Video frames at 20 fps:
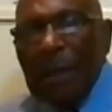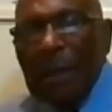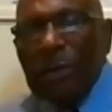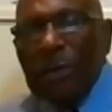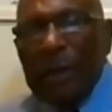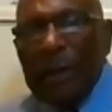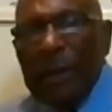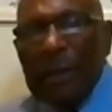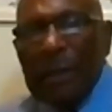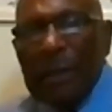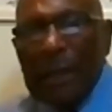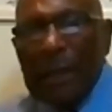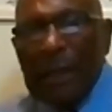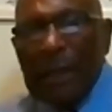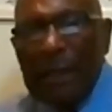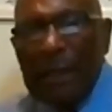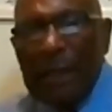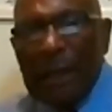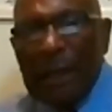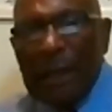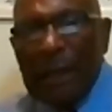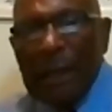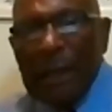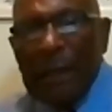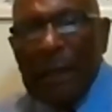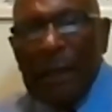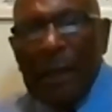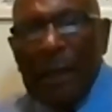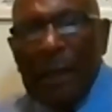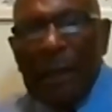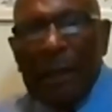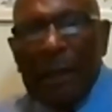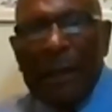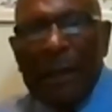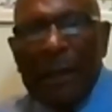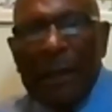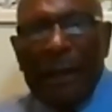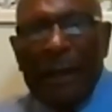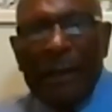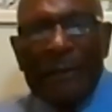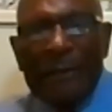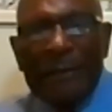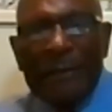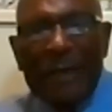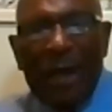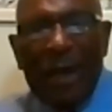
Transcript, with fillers: is greater than he kind of